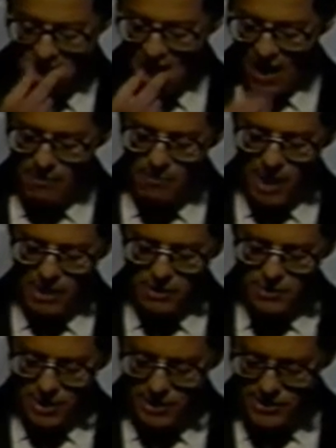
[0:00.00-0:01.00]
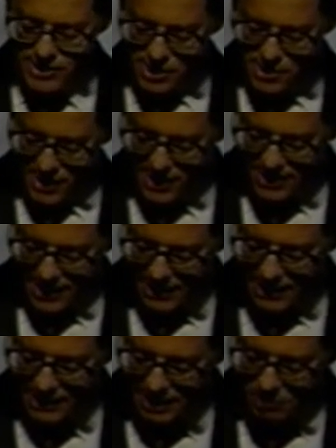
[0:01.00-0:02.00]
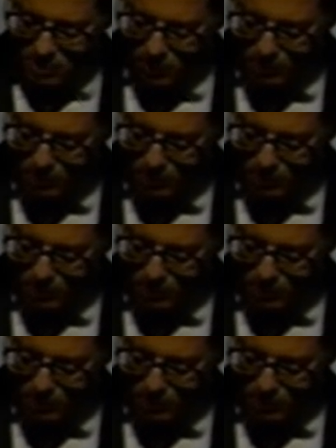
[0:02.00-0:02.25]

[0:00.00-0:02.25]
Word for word: Now, in my youth, I used to think that the liberal